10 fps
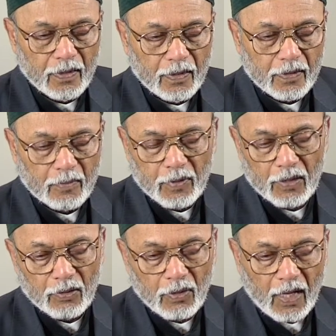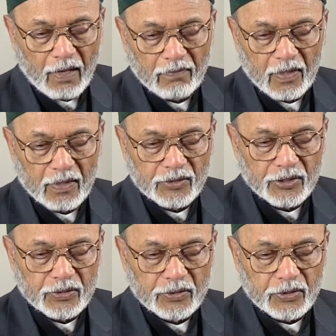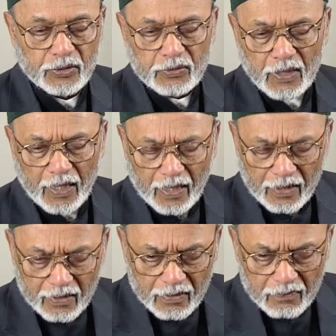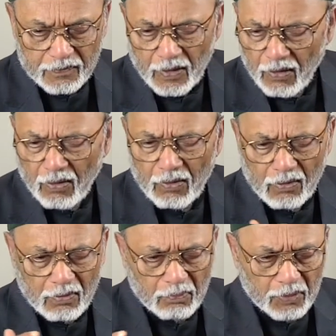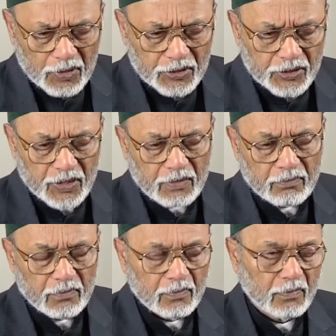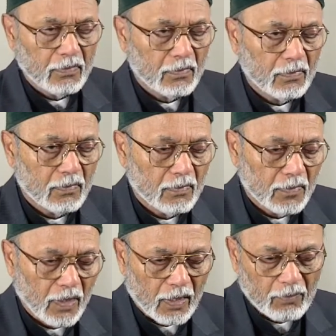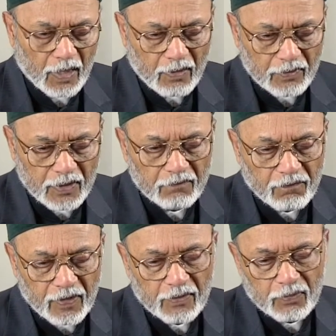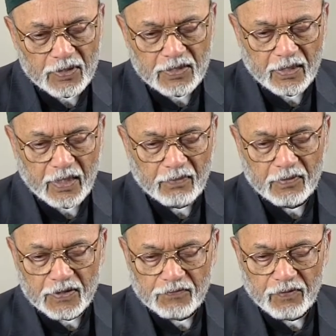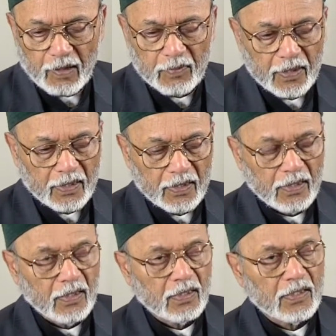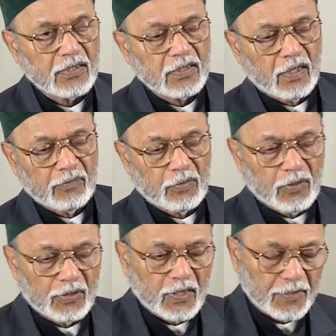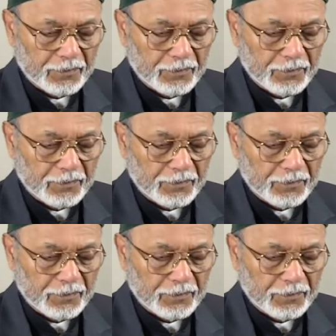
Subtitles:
The Mongol avalanche soon engulfed all of Persia, and Bahauddin fled once again with his family, this time to Baghdad.